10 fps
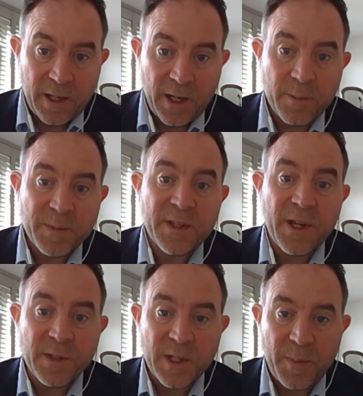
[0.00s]
Um, so
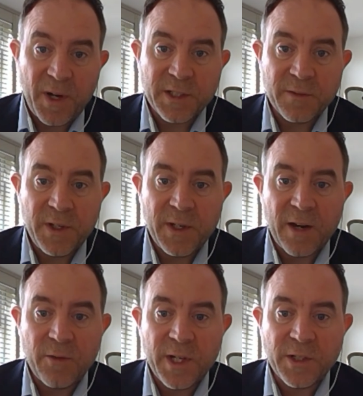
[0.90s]
those are part of U
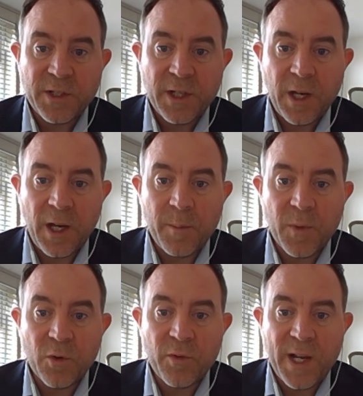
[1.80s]
K REACH um,
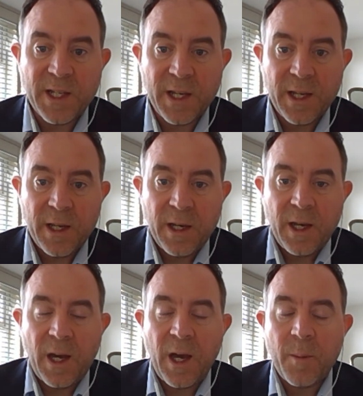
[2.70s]
already.
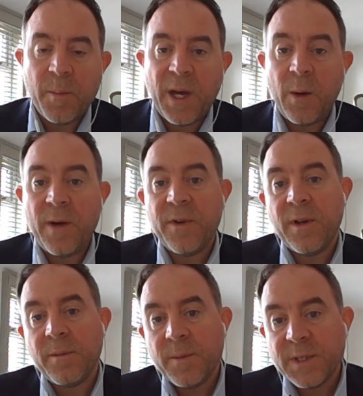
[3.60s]
Um,
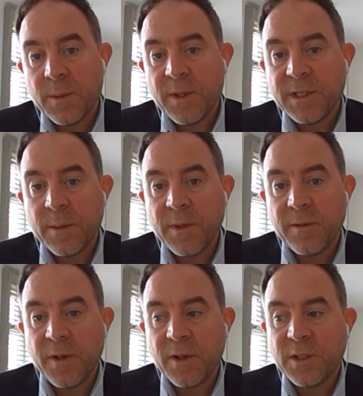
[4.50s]
however, some of the, some of the
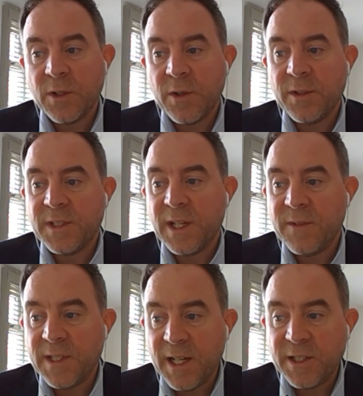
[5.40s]
focus on
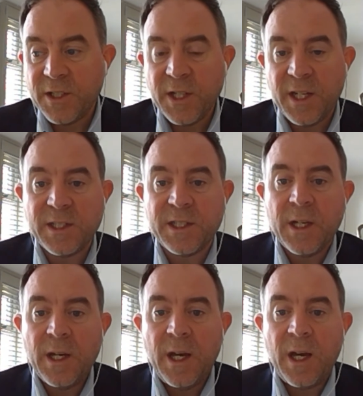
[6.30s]
safety data sheets
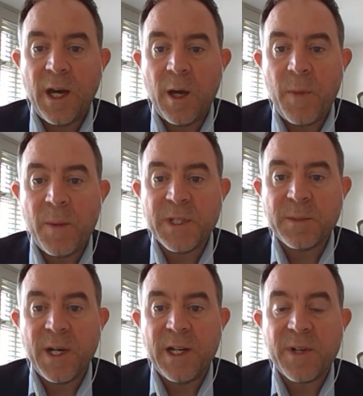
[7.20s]
uh,
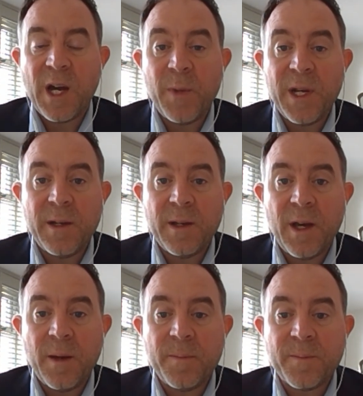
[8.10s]
amendments made have come in
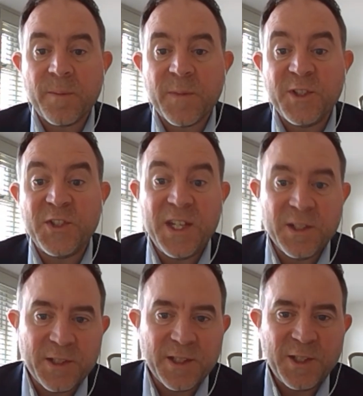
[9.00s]
um,
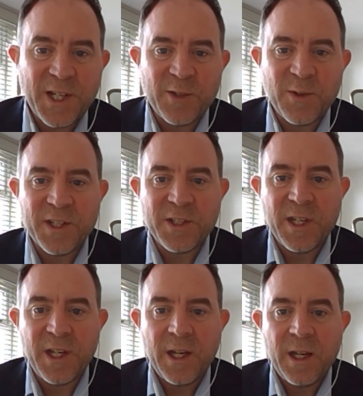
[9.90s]
since January this
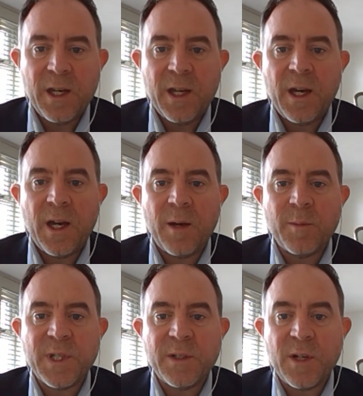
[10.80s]
year.
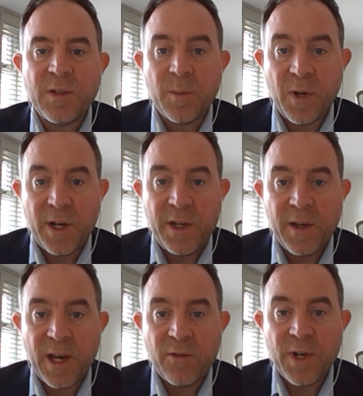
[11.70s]
Um, so don't apply in U
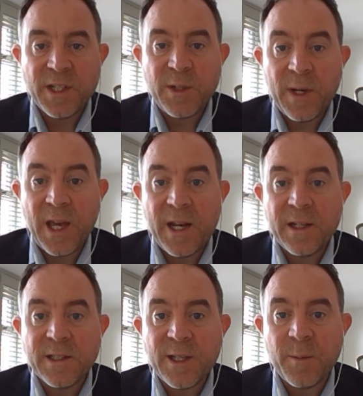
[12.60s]
K REACH. So
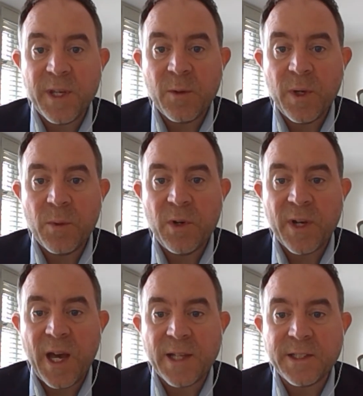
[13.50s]
again, something we will
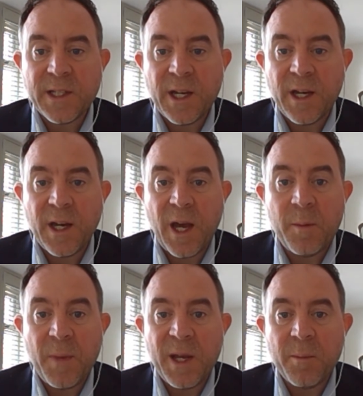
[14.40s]
look at uh,
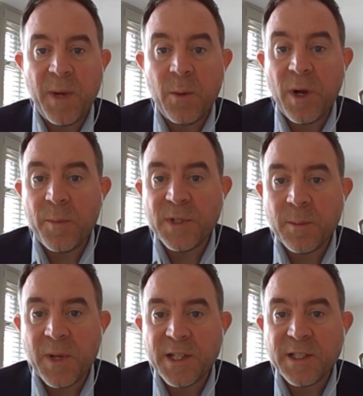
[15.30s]
and may may well put
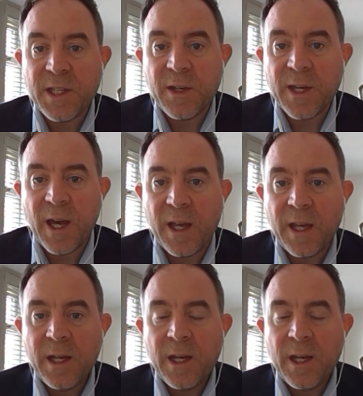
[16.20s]
in place in the U K.